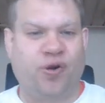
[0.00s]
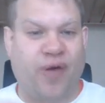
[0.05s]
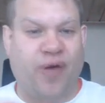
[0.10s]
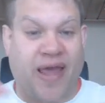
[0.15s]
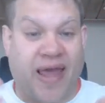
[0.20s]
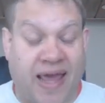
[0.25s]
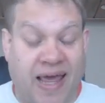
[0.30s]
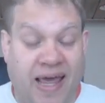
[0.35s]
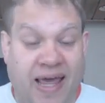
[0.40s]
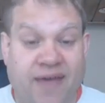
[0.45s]

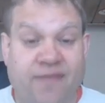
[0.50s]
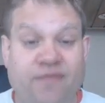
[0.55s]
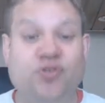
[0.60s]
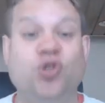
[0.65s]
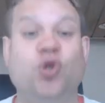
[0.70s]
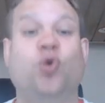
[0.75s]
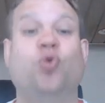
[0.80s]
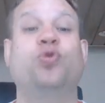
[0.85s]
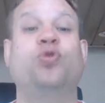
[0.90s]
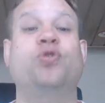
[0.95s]
have
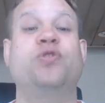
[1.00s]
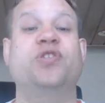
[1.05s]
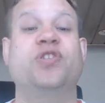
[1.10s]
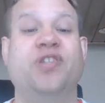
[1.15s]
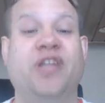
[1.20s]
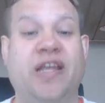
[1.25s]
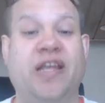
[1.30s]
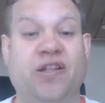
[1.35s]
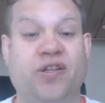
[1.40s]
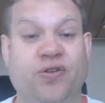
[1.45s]
total
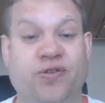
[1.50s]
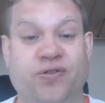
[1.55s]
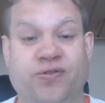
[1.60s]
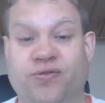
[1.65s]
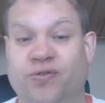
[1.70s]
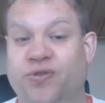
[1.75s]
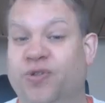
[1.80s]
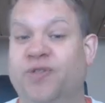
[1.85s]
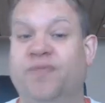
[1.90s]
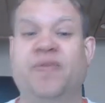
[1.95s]
state
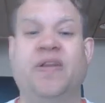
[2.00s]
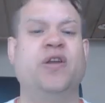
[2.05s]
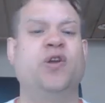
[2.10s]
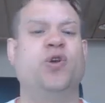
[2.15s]
control,